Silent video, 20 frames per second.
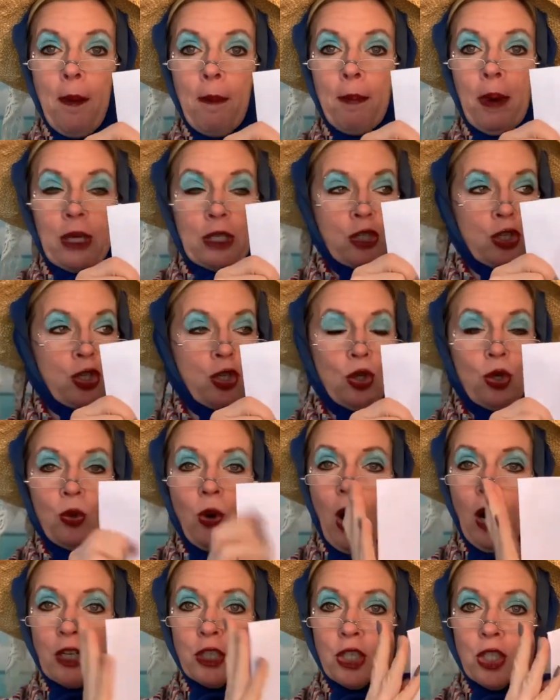but two
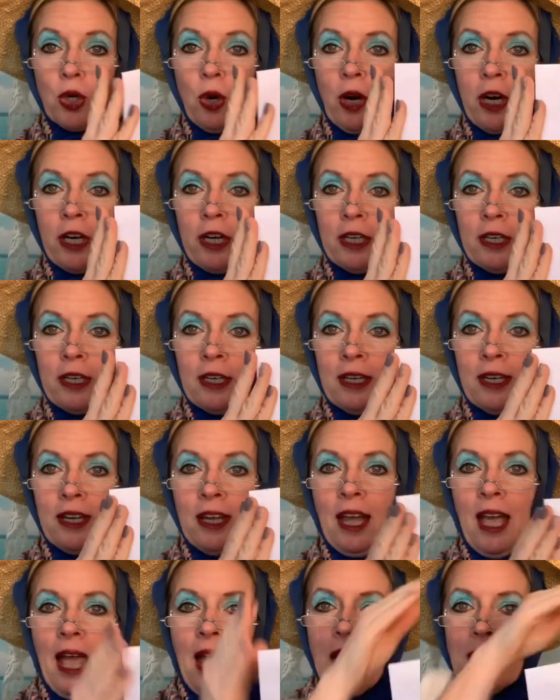are short
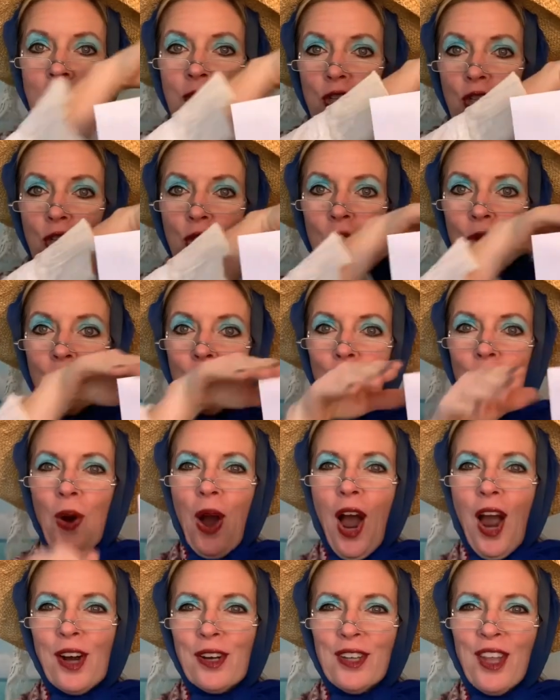and two
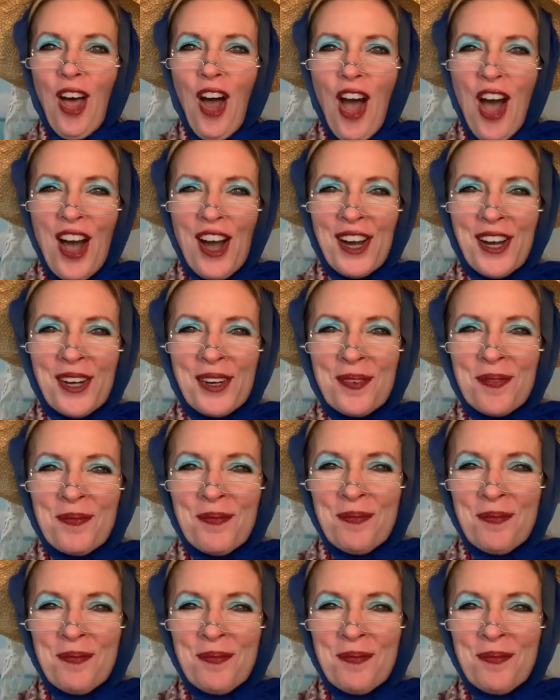are long.